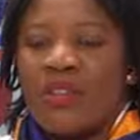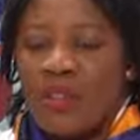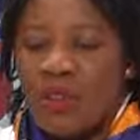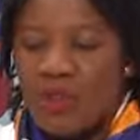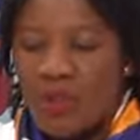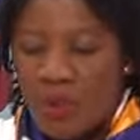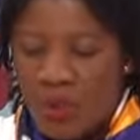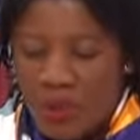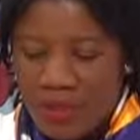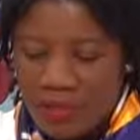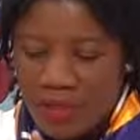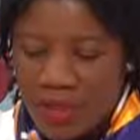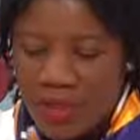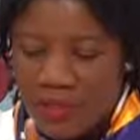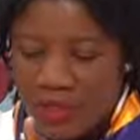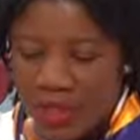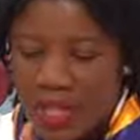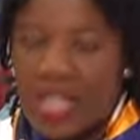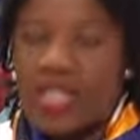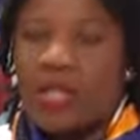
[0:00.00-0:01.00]

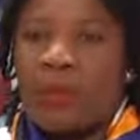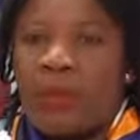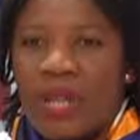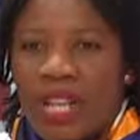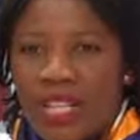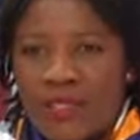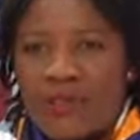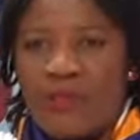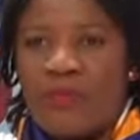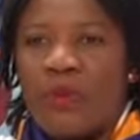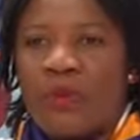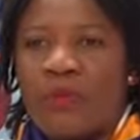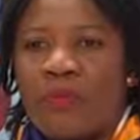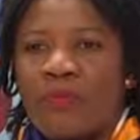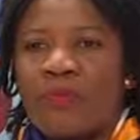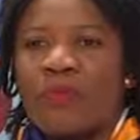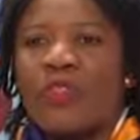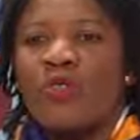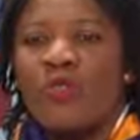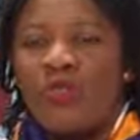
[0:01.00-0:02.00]
If you get the
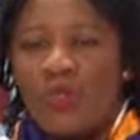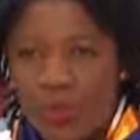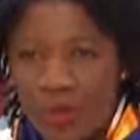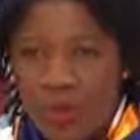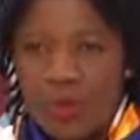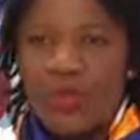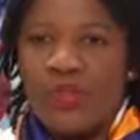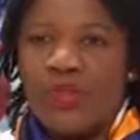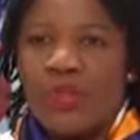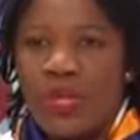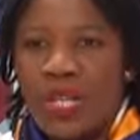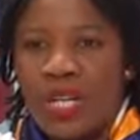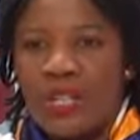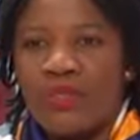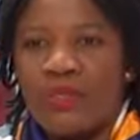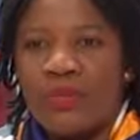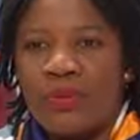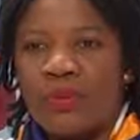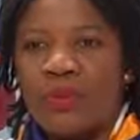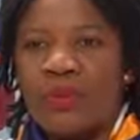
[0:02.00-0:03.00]
platform, you show what you
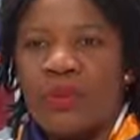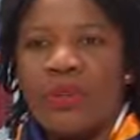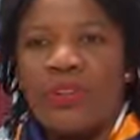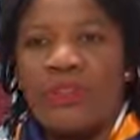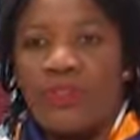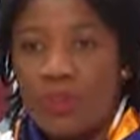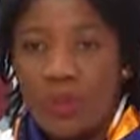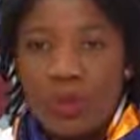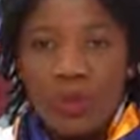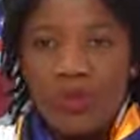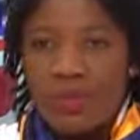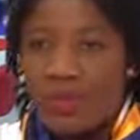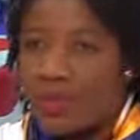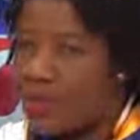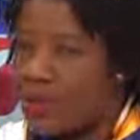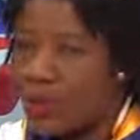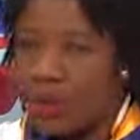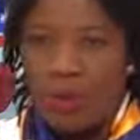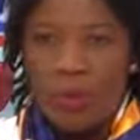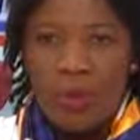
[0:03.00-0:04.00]
can do. If you don't,
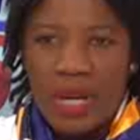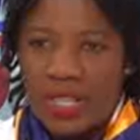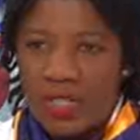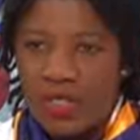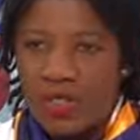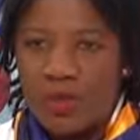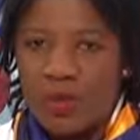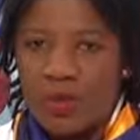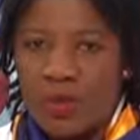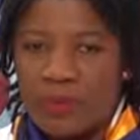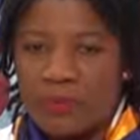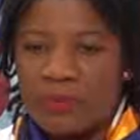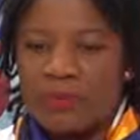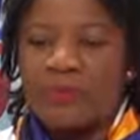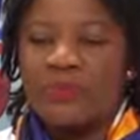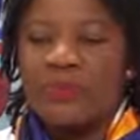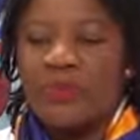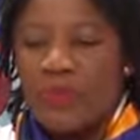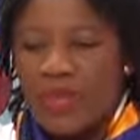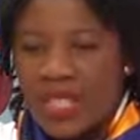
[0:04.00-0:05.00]
they'll bench you.
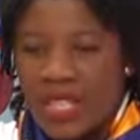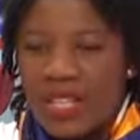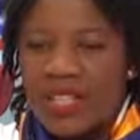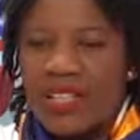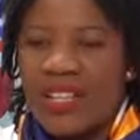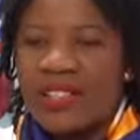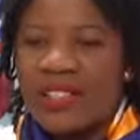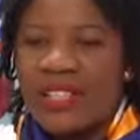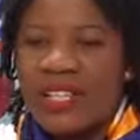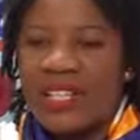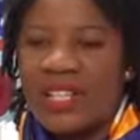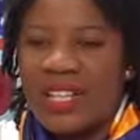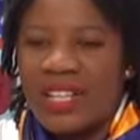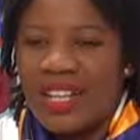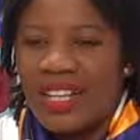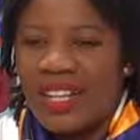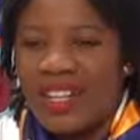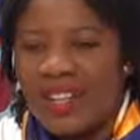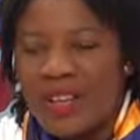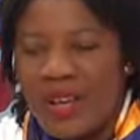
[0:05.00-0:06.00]

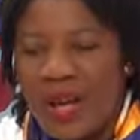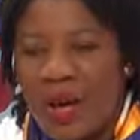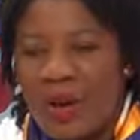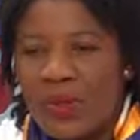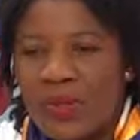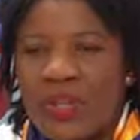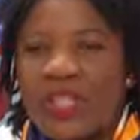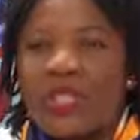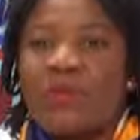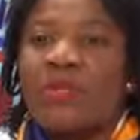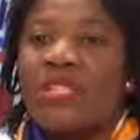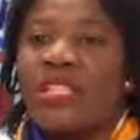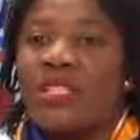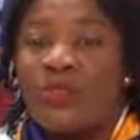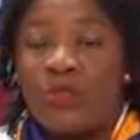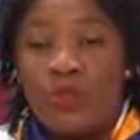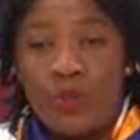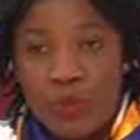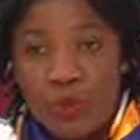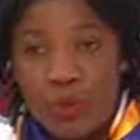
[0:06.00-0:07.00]
Yesterday, I also
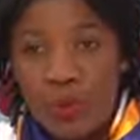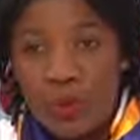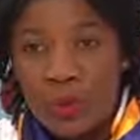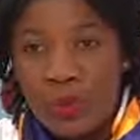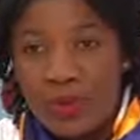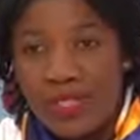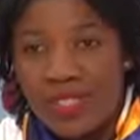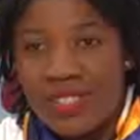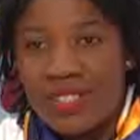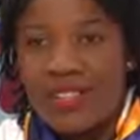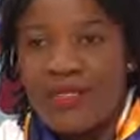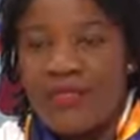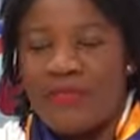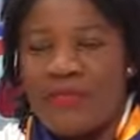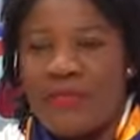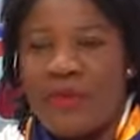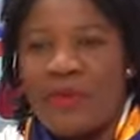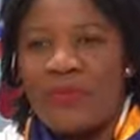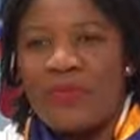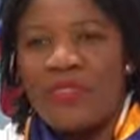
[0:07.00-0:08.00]
expected 2 goals
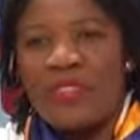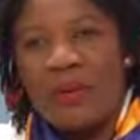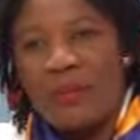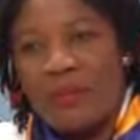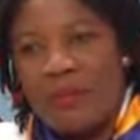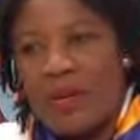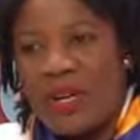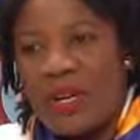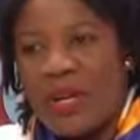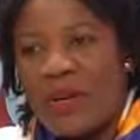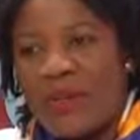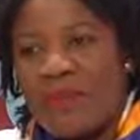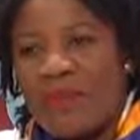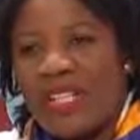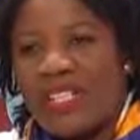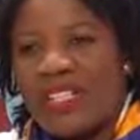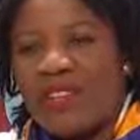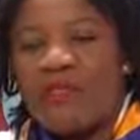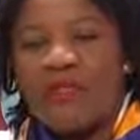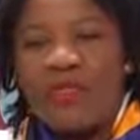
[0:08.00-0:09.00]
from them.
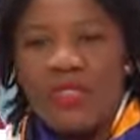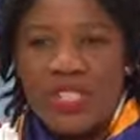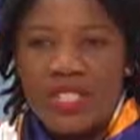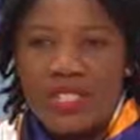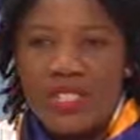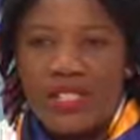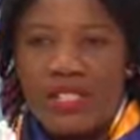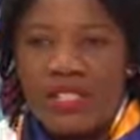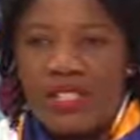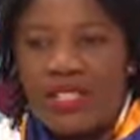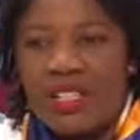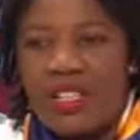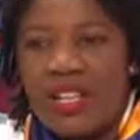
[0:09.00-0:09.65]
But unfortunately...